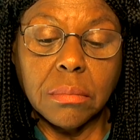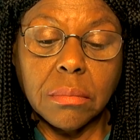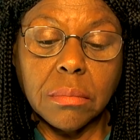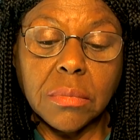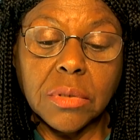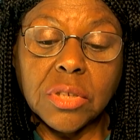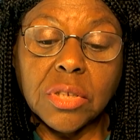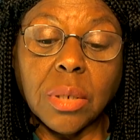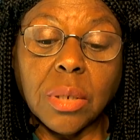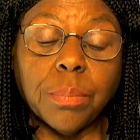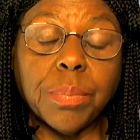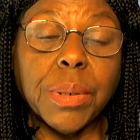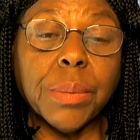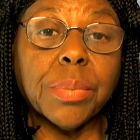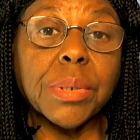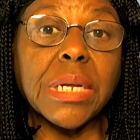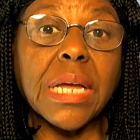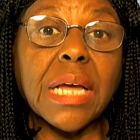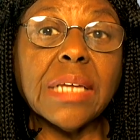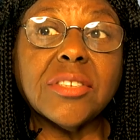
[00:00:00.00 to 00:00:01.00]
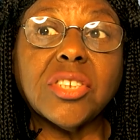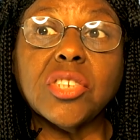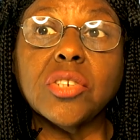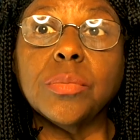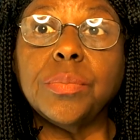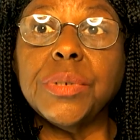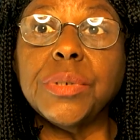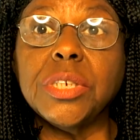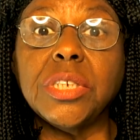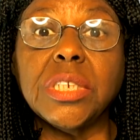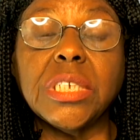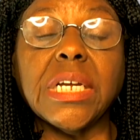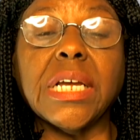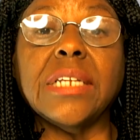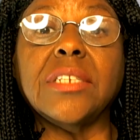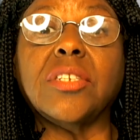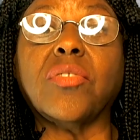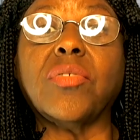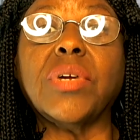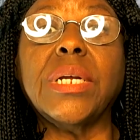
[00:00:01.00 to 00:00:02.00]
Some people got COPD
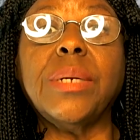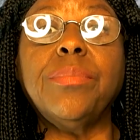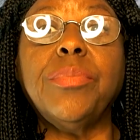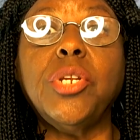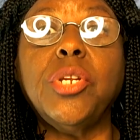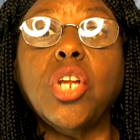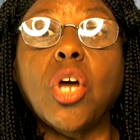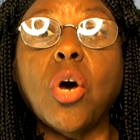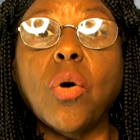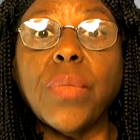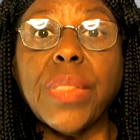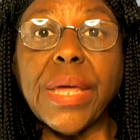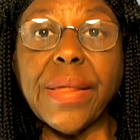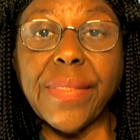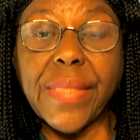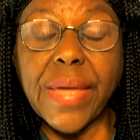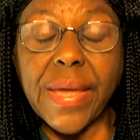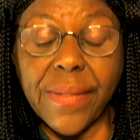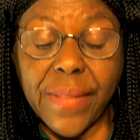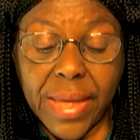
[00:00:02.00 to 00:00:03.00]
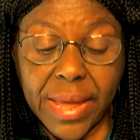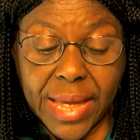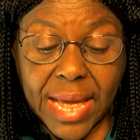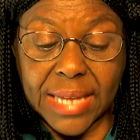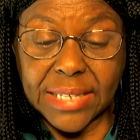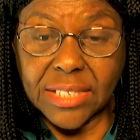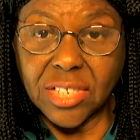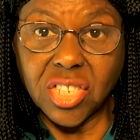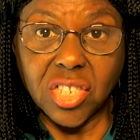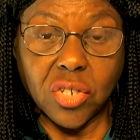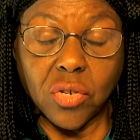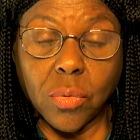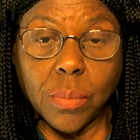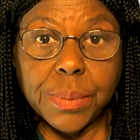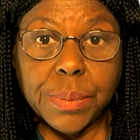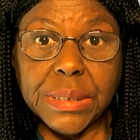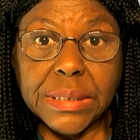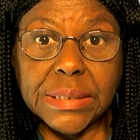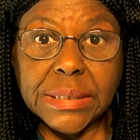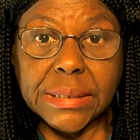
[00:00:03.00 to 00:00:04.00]
and don't even know that they got
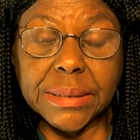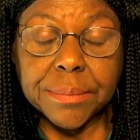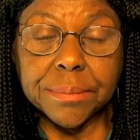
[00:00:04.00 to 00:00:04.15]
COPD.